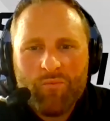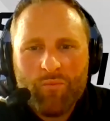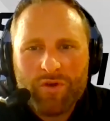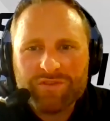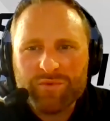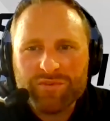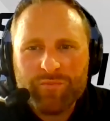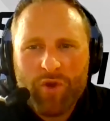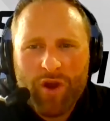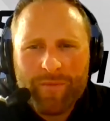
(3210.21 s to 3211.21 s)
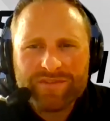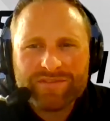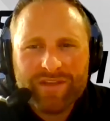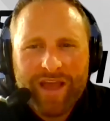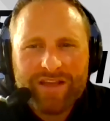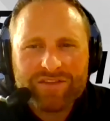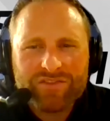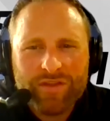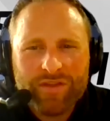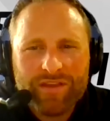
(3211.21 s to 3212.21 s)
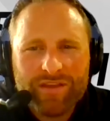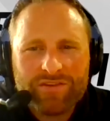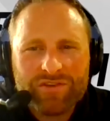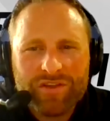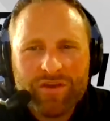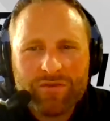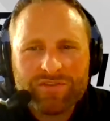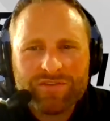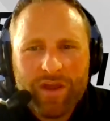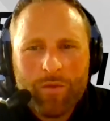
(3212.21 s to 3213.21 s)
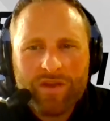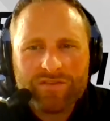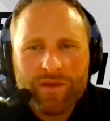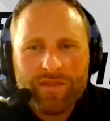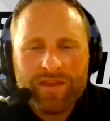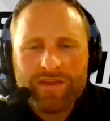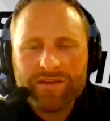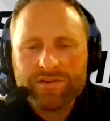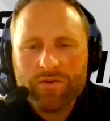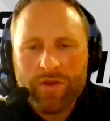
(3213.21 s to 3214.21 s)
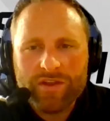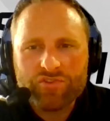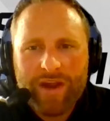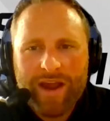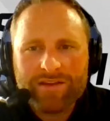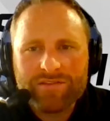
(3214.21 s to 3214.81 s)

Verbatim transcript: multiple departments as strength and conditioning coaches anyway so i think it is a great track